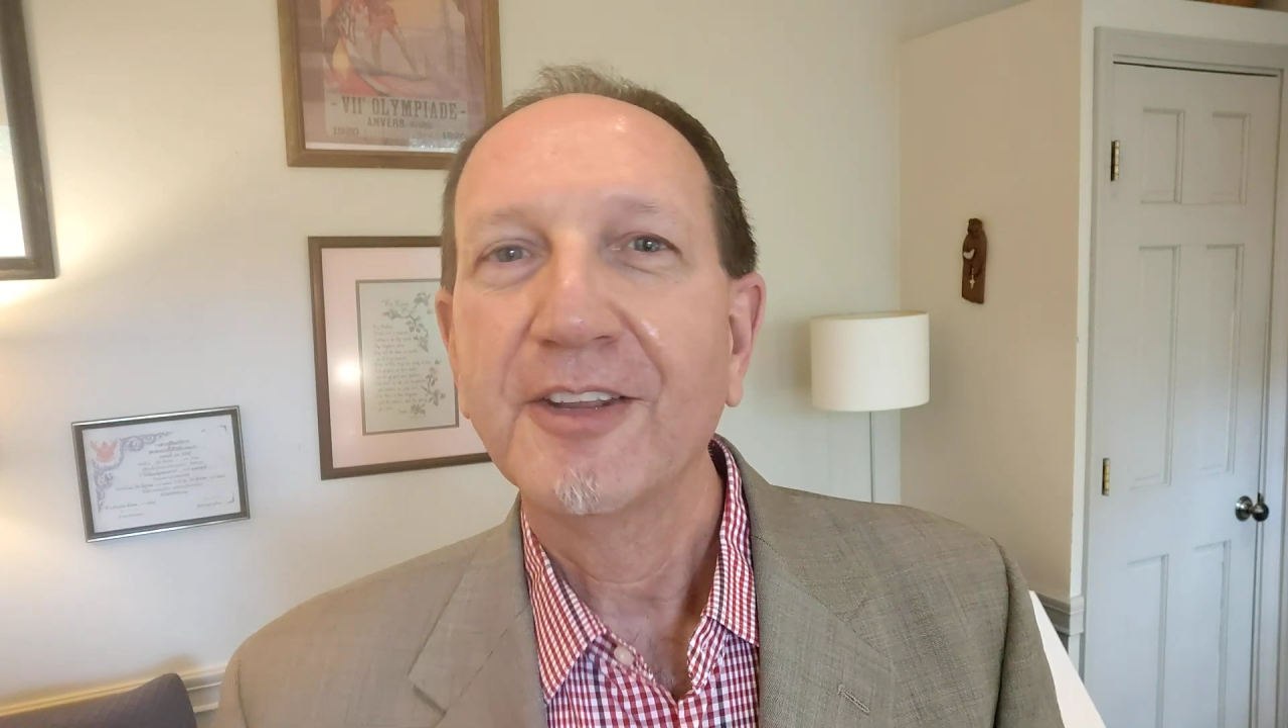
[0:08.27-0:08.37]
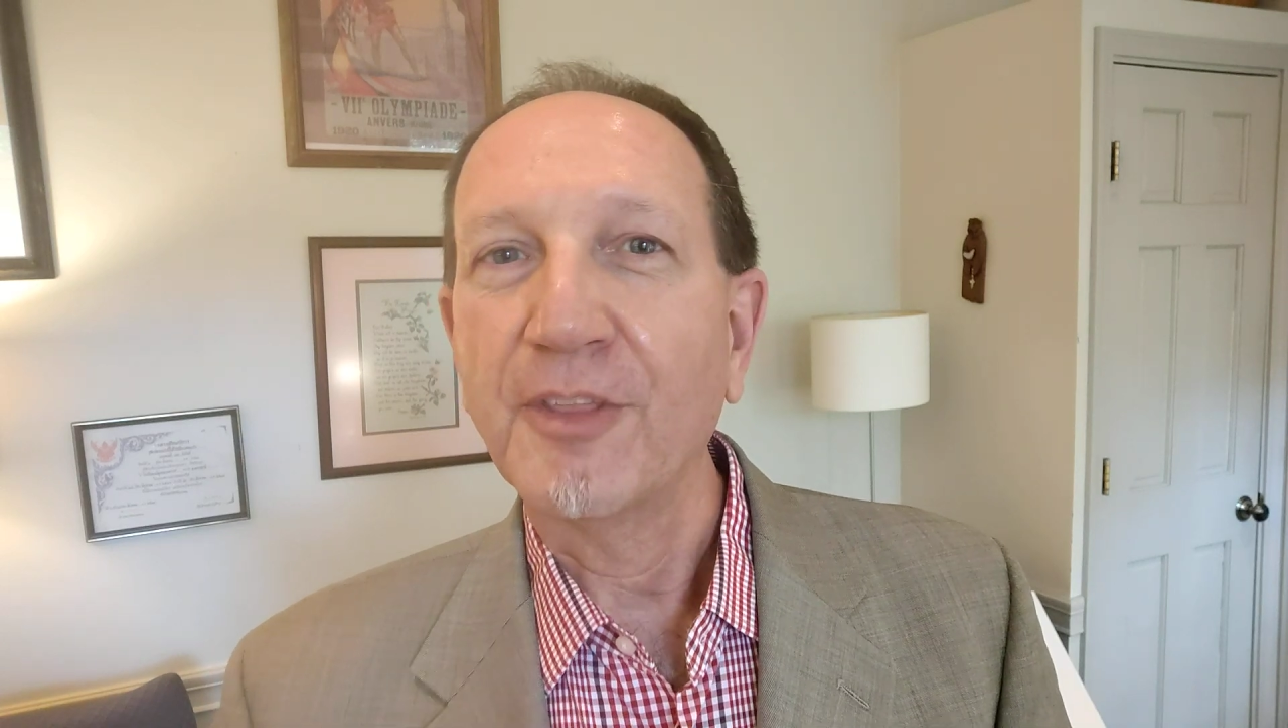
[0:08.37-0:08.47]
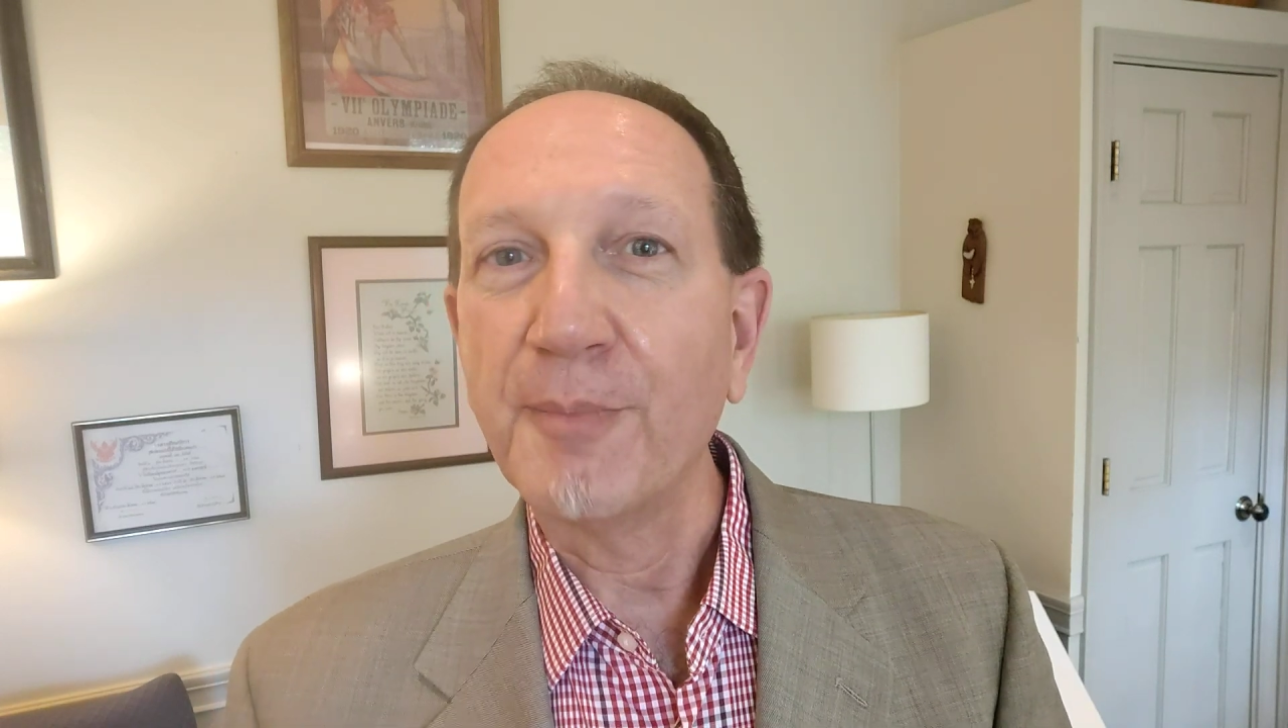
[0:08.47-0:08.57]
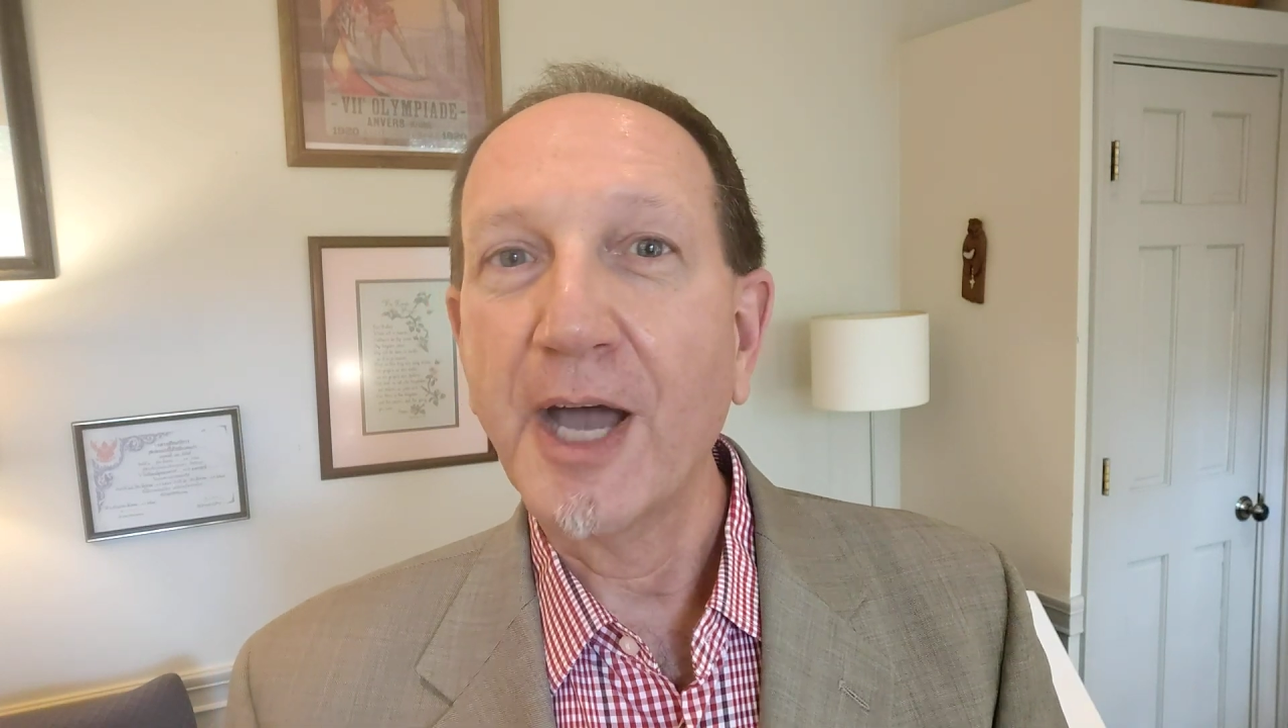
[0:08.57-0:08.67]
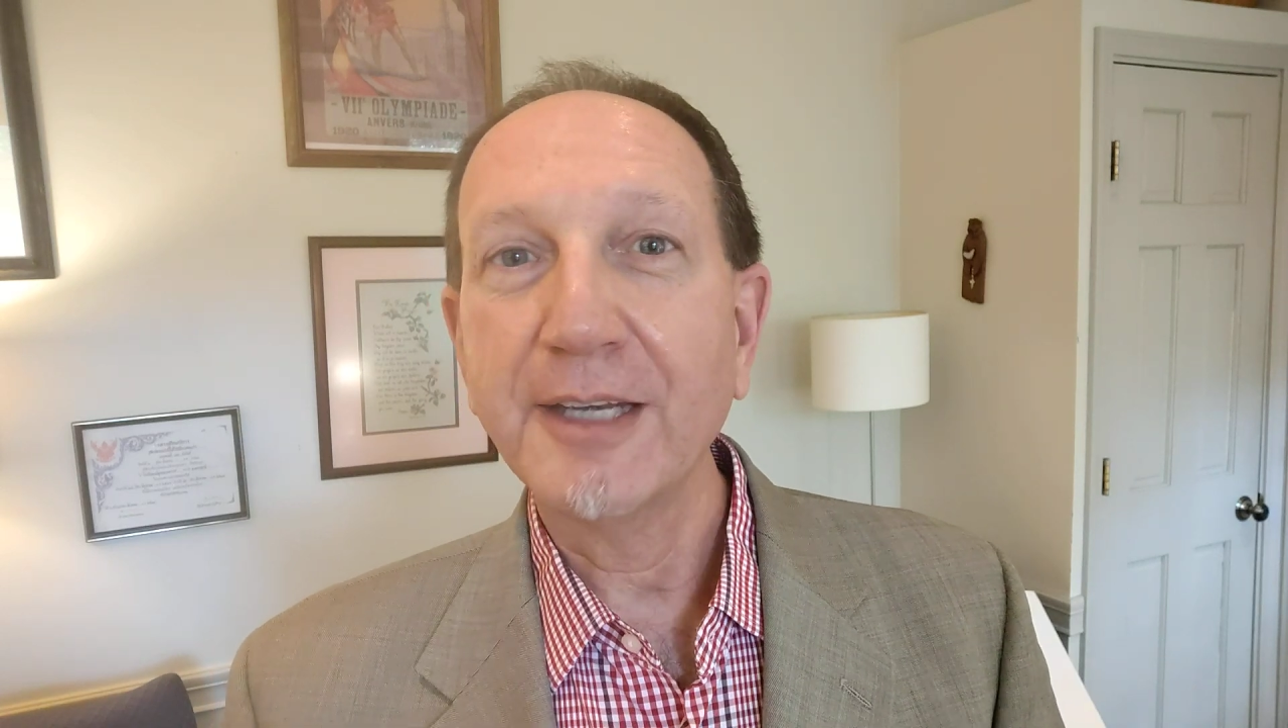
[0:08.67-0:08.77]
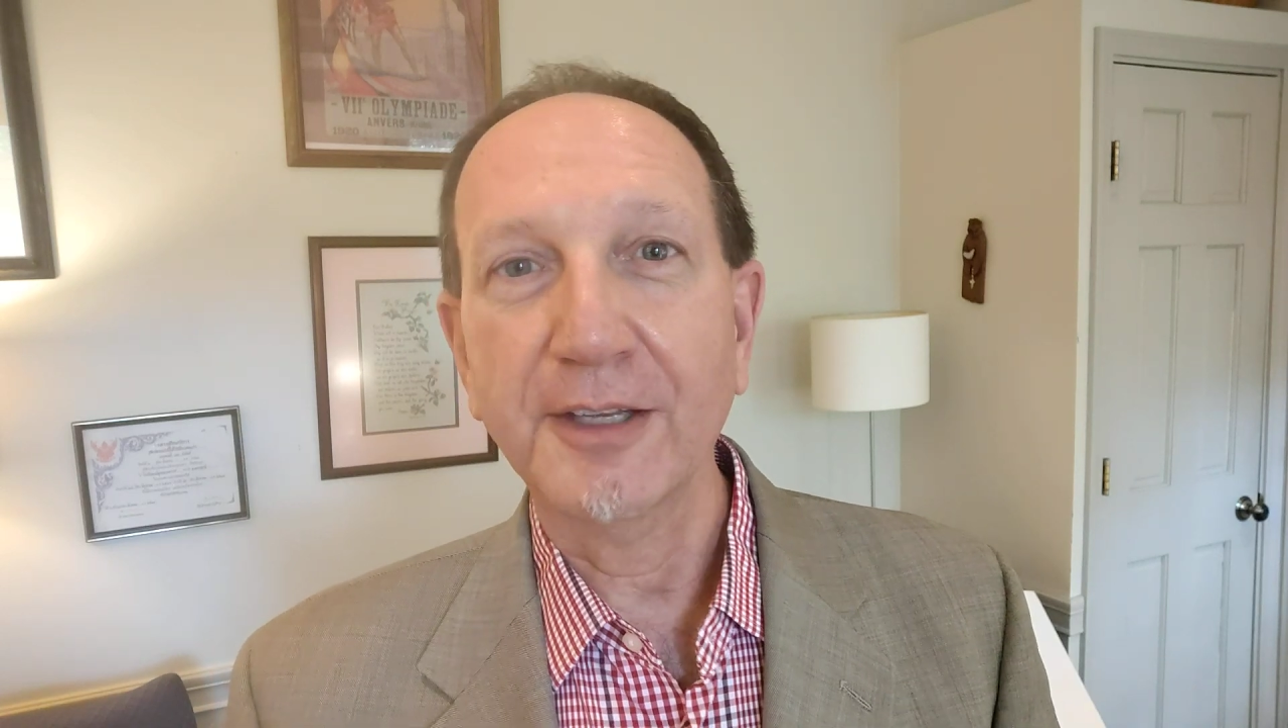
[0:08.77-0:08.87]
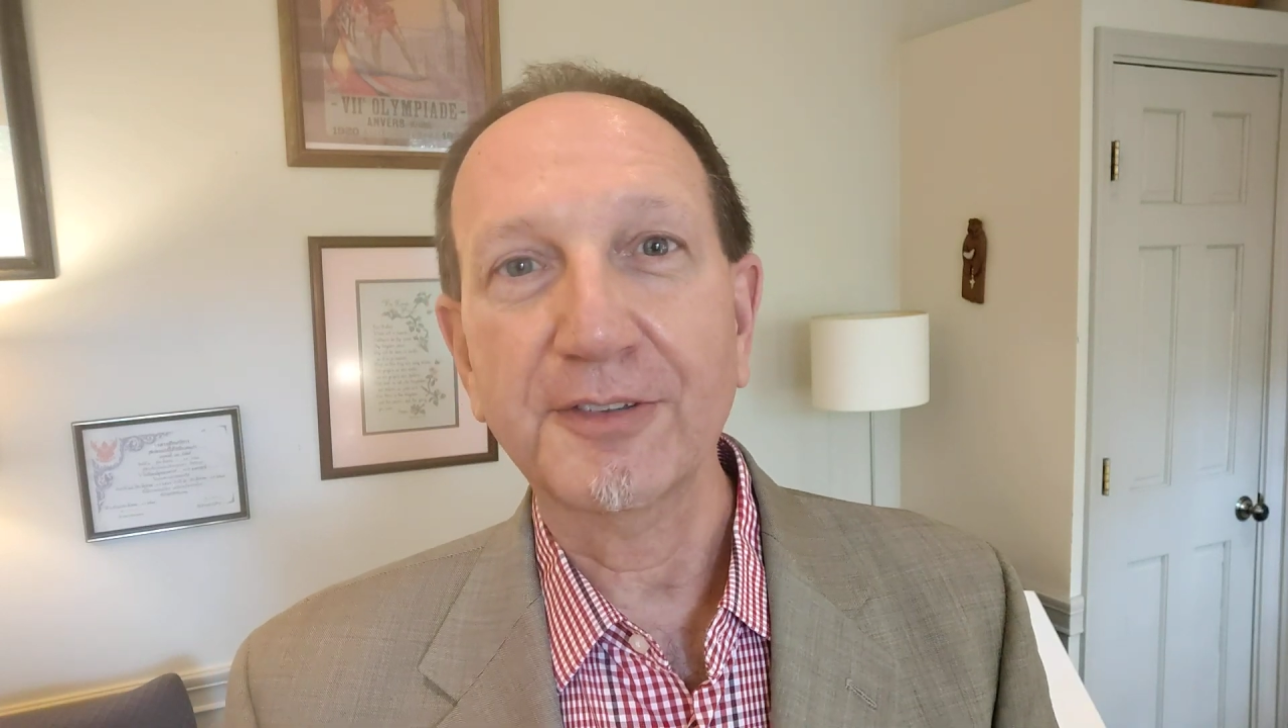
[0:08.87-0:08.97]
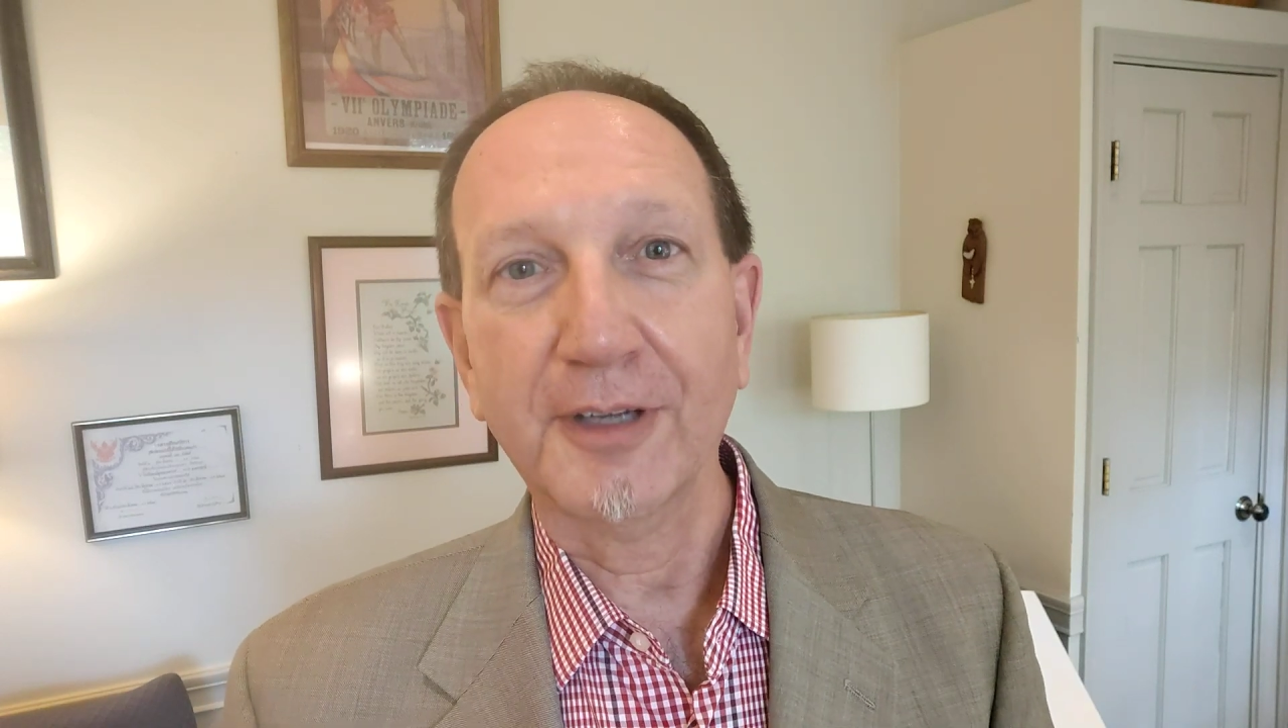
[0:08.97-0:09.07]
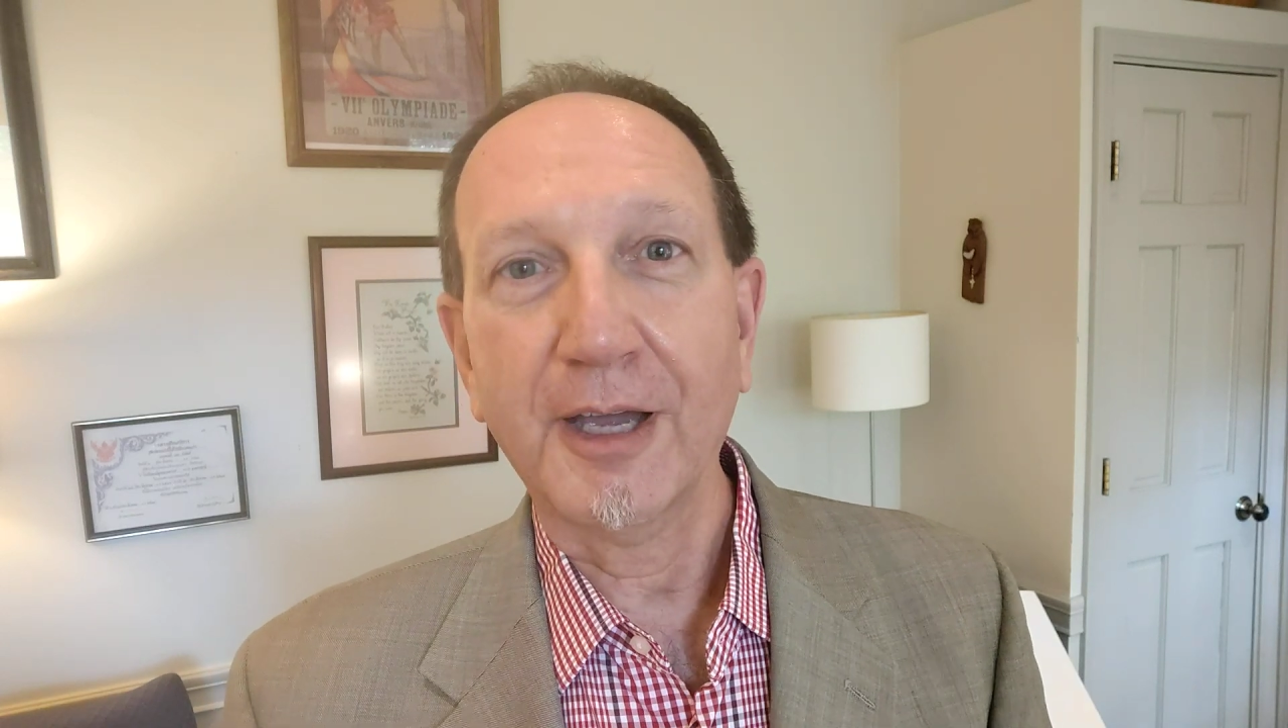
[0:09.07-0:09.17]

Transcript: The mind doesn't